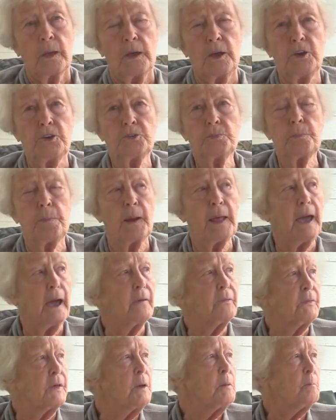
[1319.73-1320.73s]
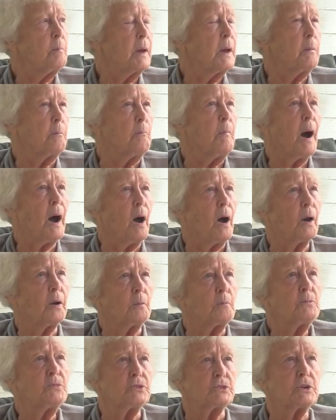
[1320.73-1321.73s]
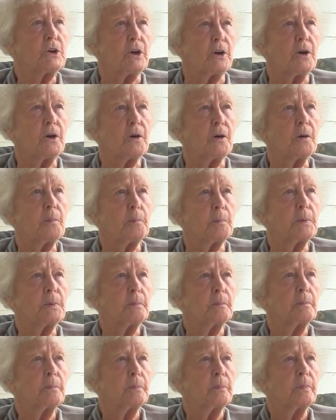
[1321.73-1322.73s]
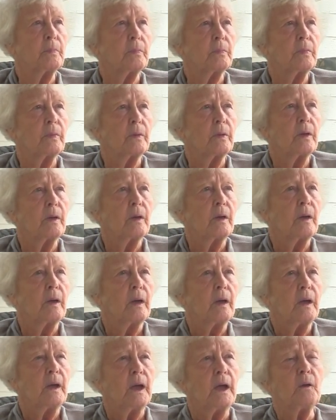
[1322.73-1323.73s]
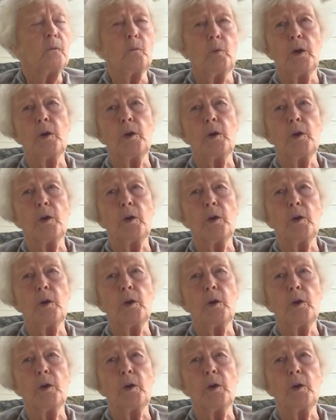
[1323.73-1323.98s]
He's plowed them big bottoms up, and